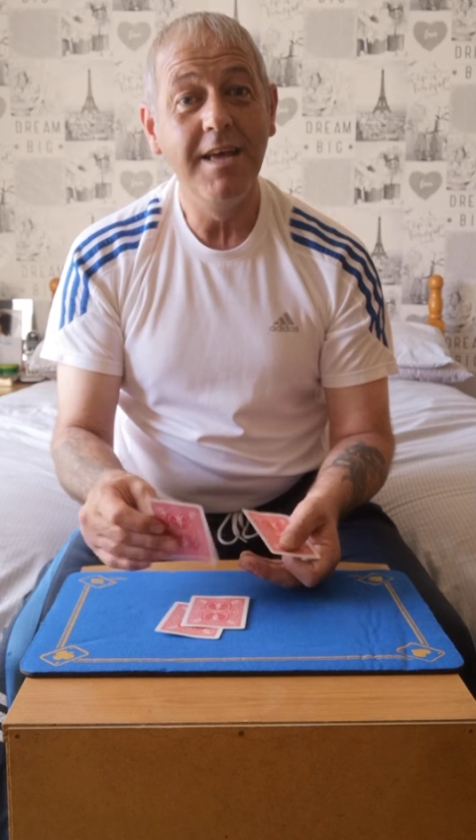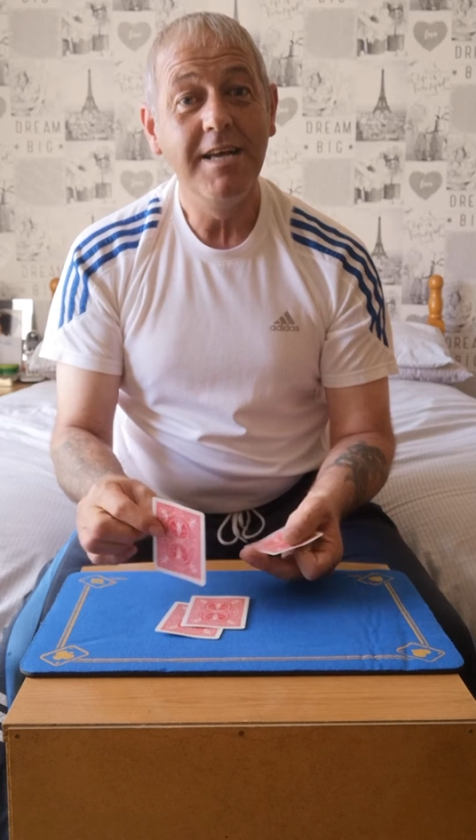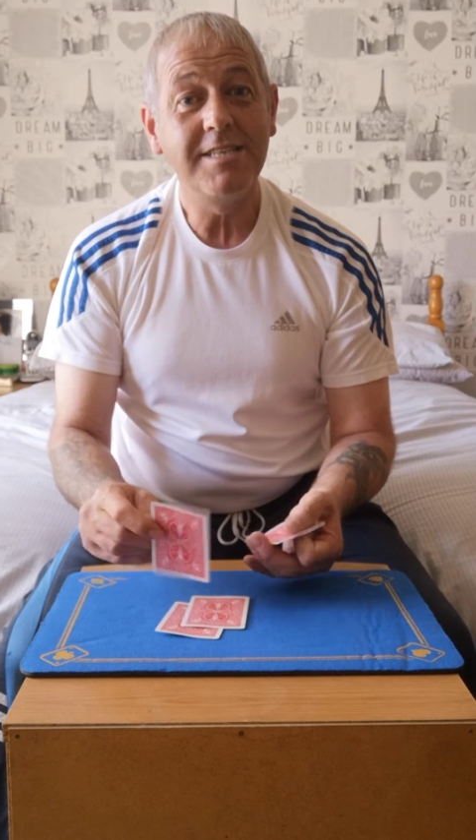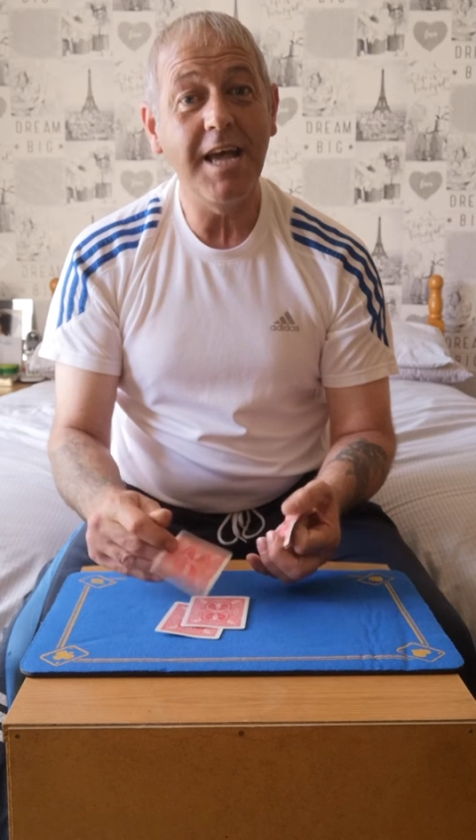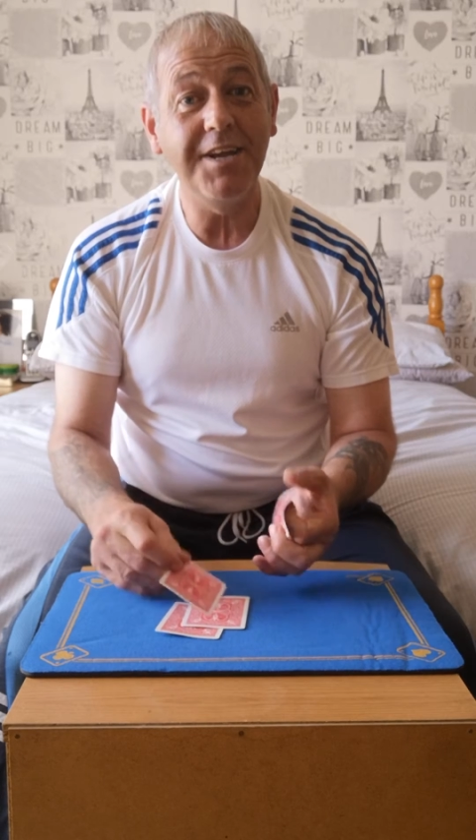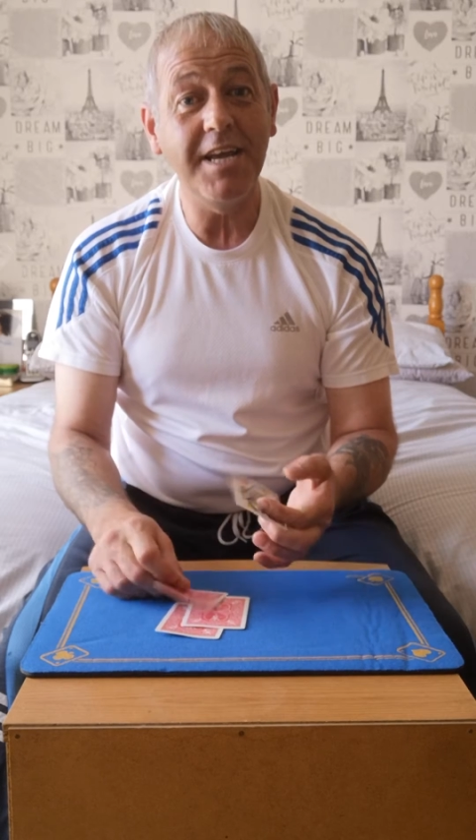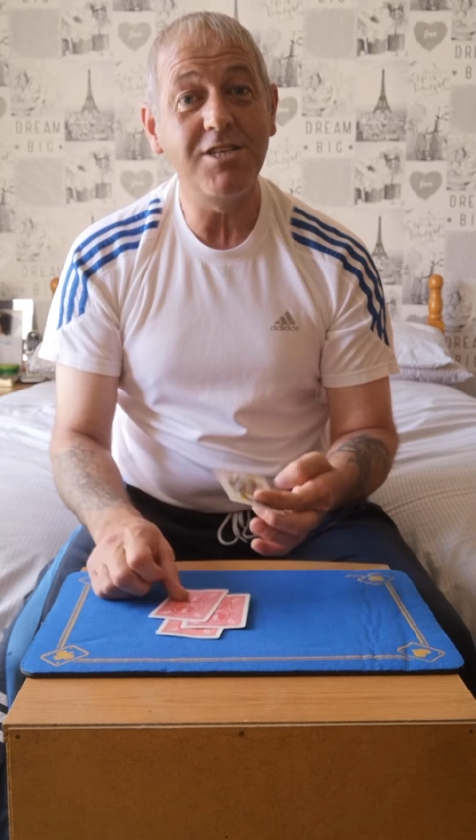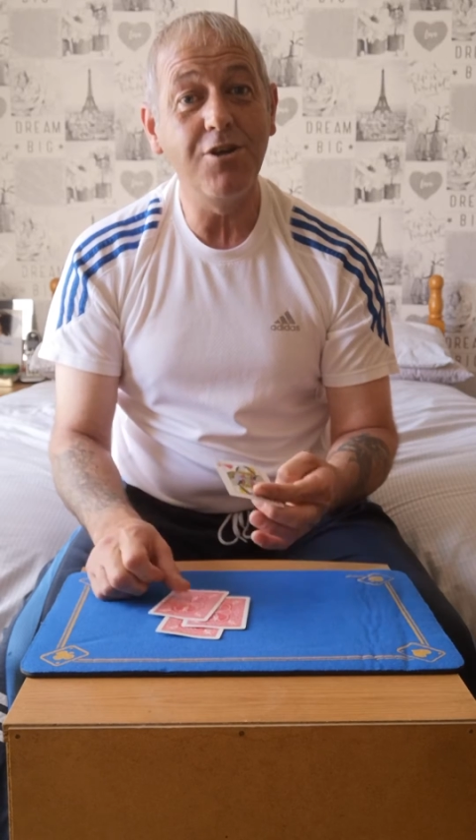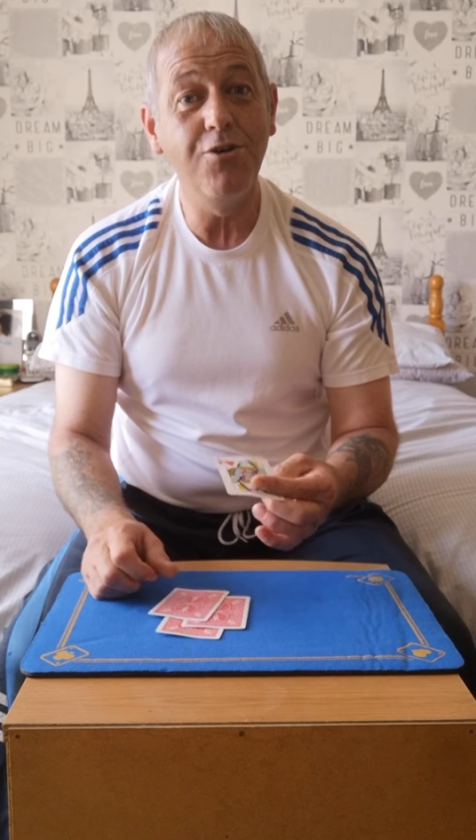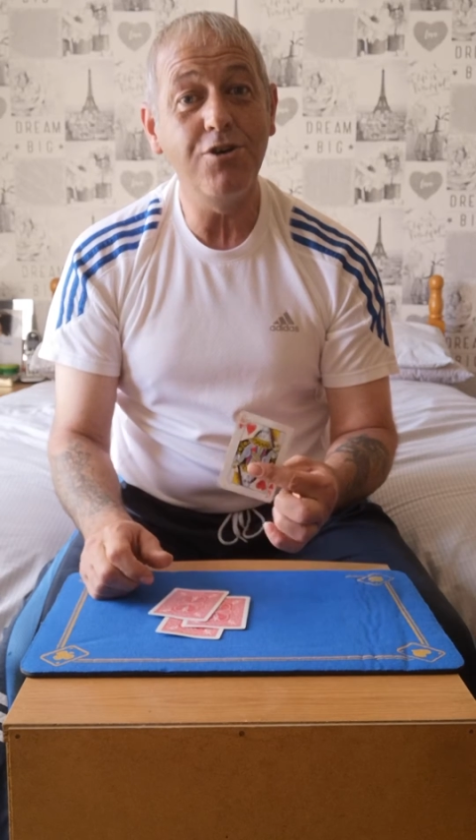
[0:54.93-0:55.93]
sat next
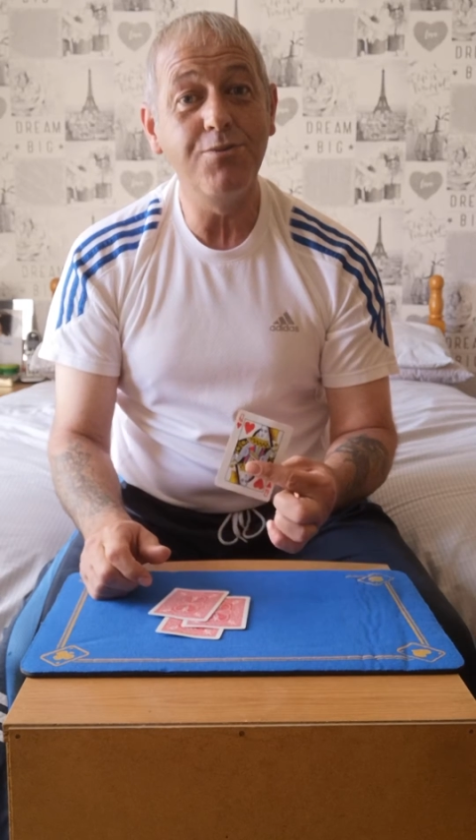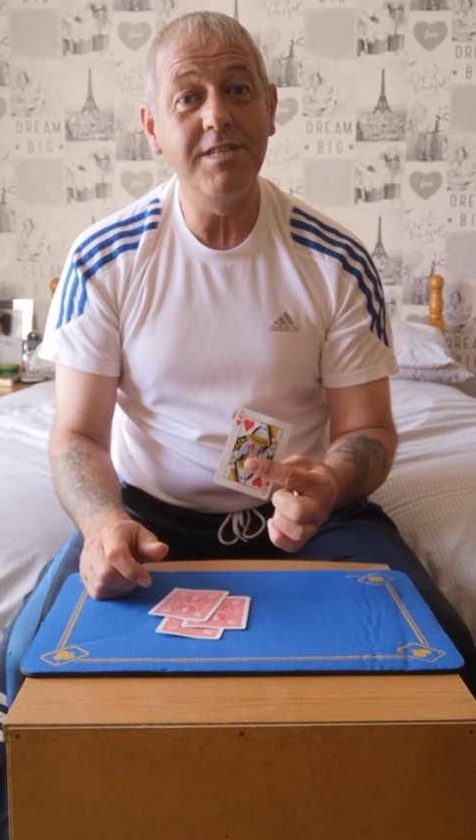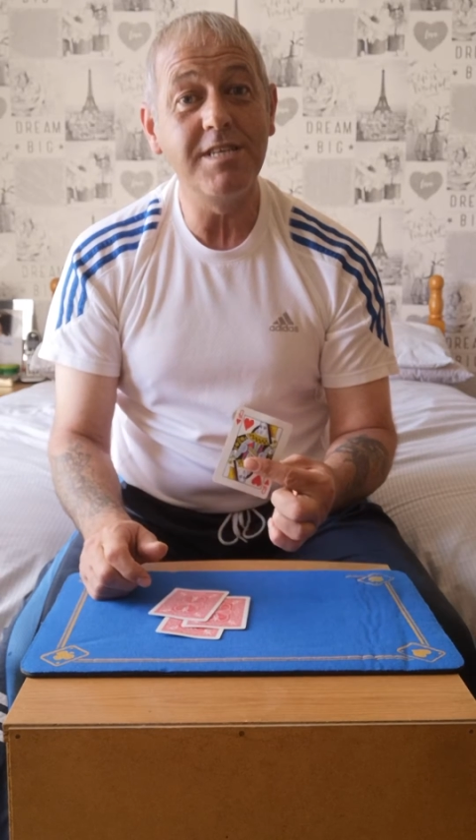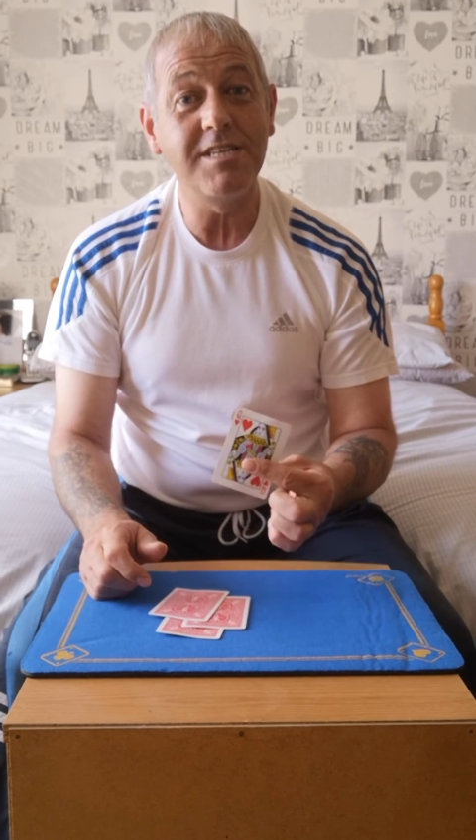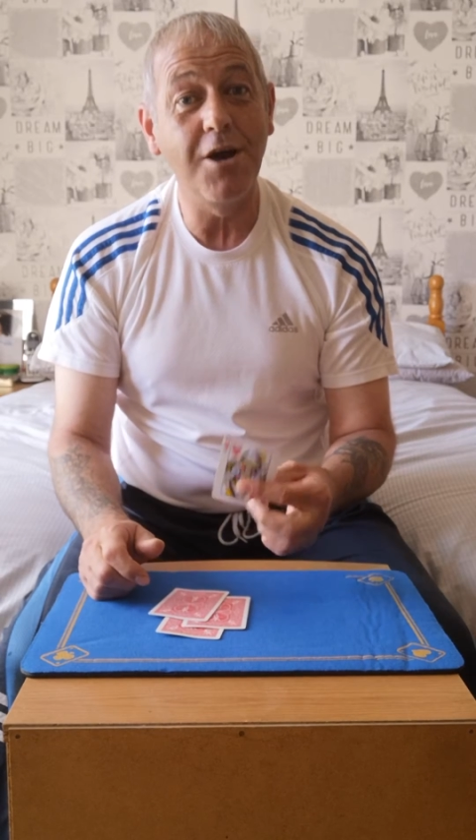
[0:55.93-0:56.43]
to her twin sister,